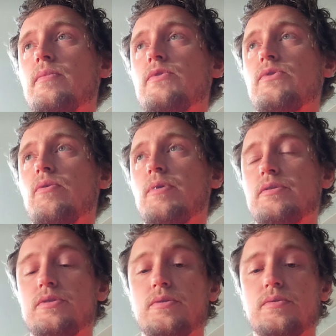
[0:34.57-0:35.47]
so my
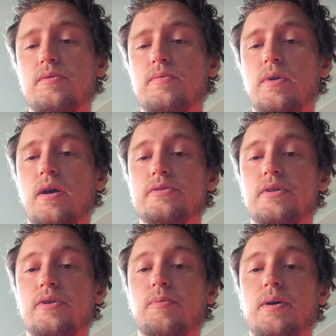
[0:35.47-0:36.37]
children were
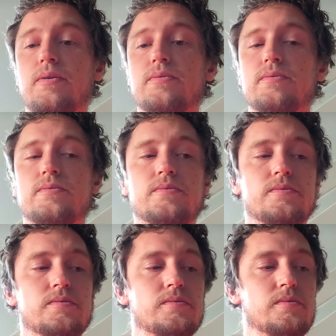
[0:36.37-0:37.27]
asking about,
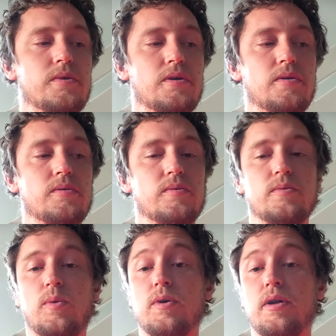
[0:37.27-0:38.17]

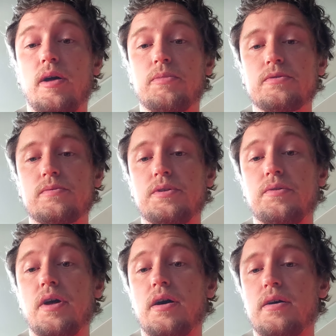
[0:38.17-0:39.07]
well, what happens when you
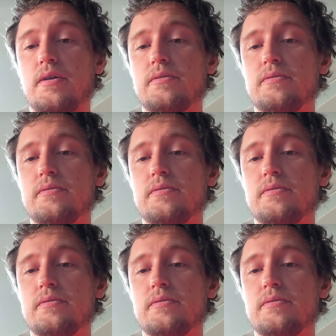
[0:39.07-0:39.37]
die?